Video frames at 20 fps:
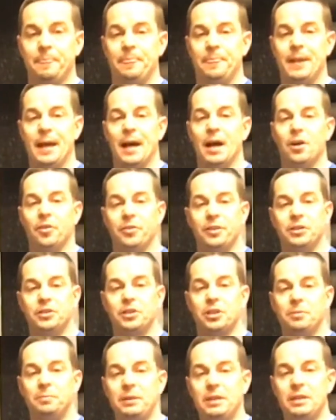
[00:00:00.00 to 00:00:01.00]
Now, this
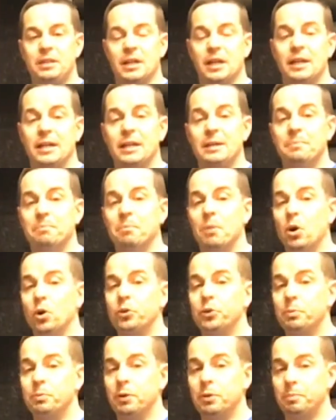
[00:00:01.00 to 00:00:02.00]
can be done in
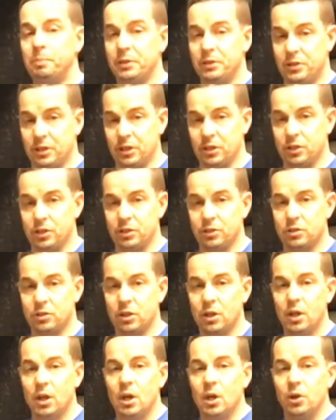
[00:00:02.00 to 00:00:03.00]
multiple positions.
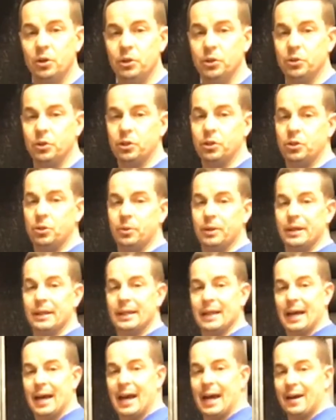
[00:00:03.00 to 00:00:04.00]
You can do it
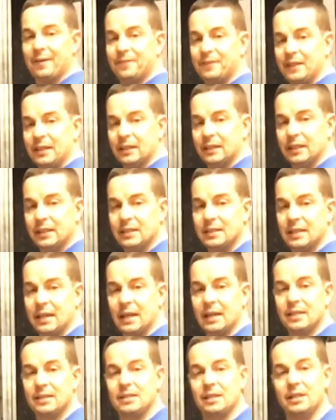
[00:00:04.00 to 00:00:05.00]
in a half kneeling
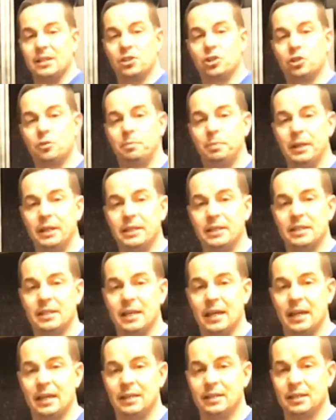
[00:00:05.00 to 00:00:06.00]
stance, and a split
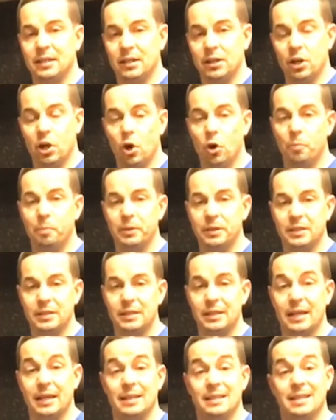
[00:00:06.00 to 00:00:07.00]
stance, and an open
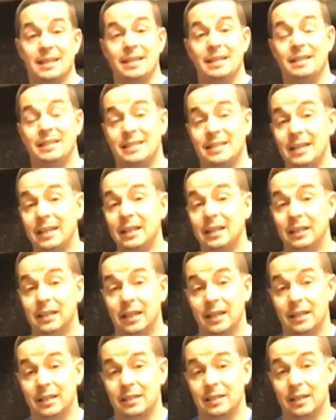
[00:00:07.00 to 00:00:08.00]
stance, and a single
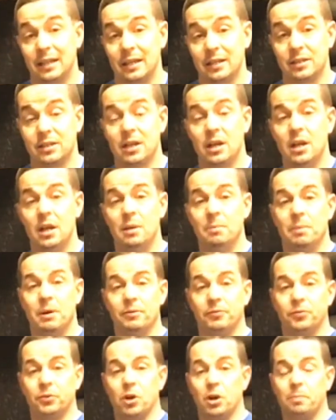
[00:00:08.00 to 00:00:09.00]
leg stance.
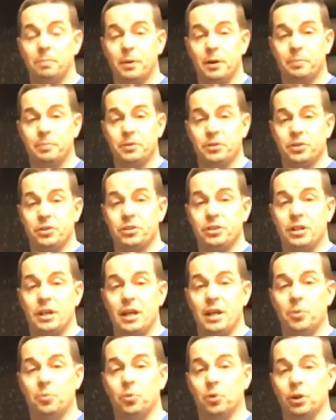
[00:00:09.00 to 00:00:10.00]
But for our purposes
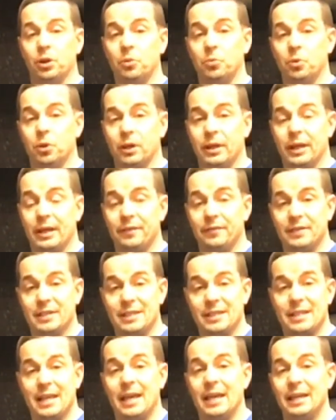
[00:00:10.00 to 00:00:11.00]
today, we're going to work out of a
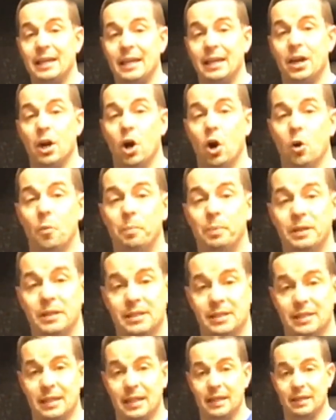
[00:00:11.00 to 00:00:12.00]
standing open
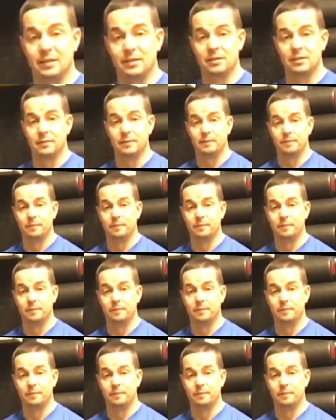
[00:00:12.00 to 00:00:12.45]
stance.